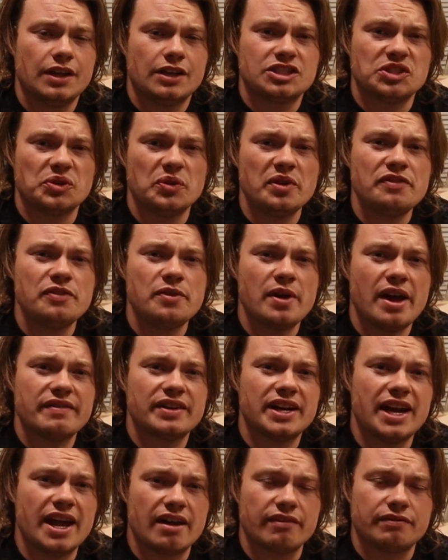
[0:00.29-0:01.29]
So if you have
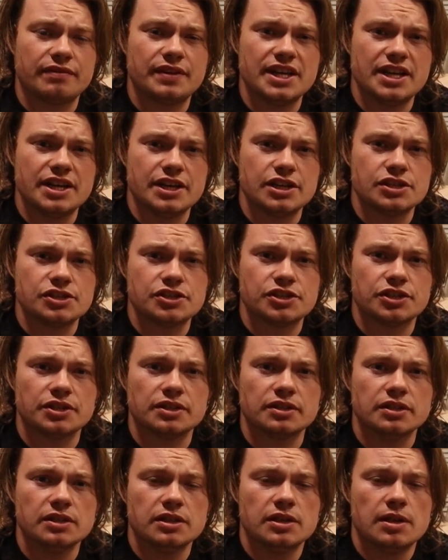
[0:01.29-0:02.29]
an FE
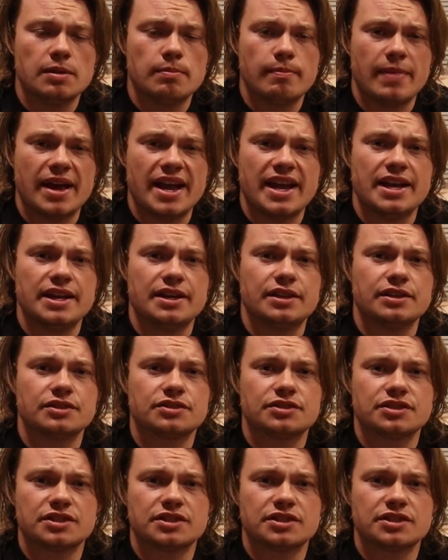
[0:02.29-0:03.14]
engine made